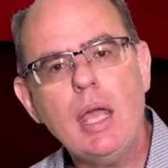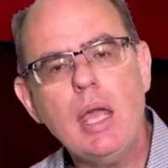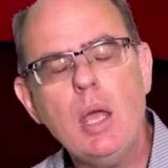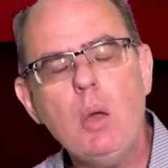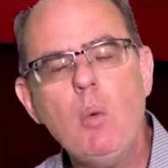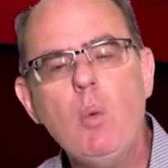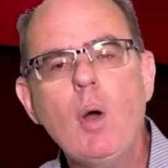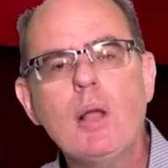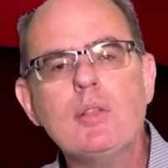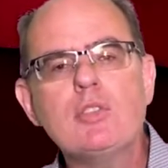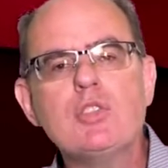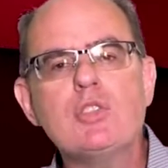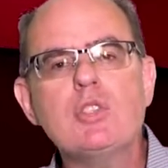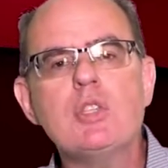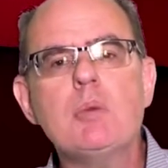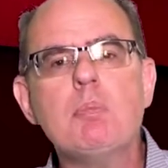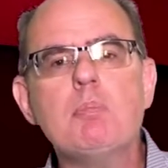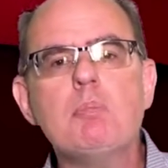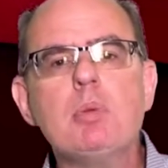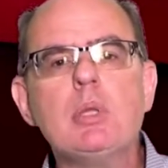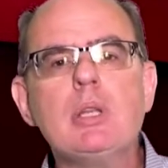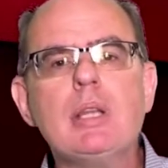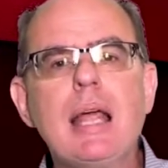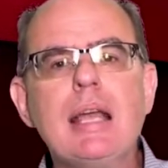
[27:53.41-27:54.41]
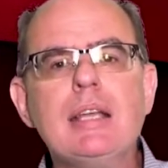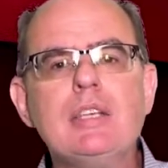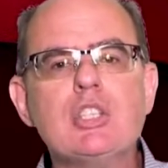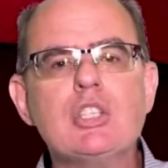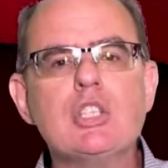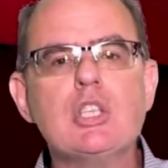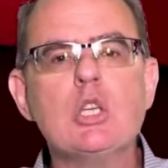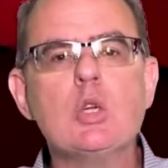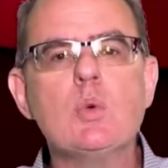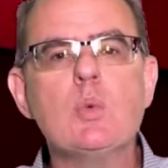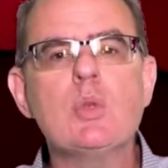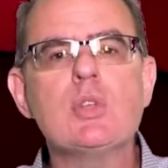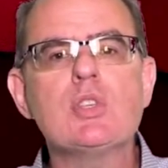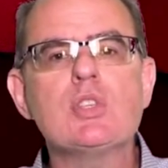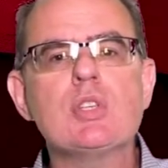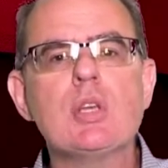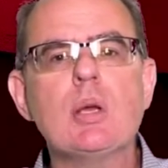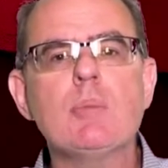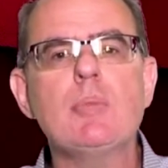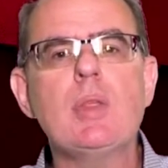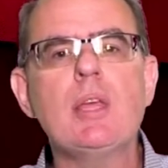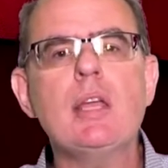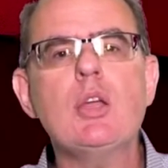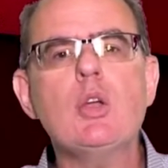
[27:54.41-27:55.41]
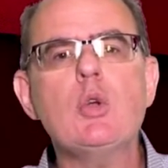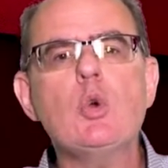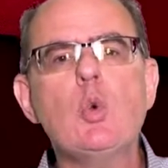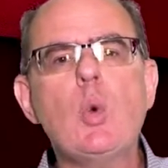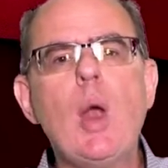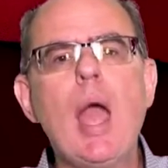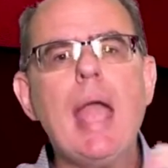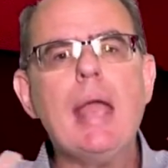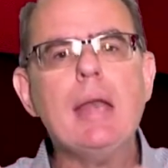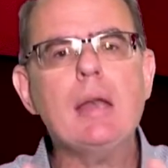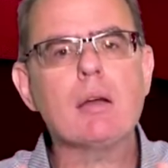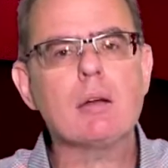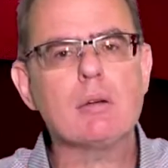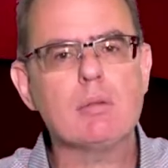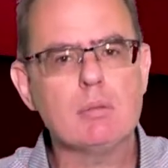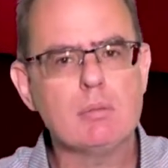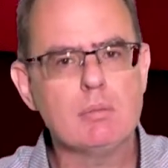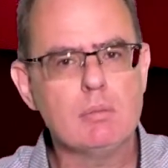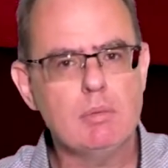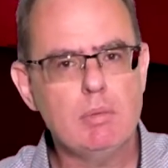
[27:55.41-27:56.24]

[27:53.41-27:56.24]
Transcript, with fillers: he wants to bless you with something greater,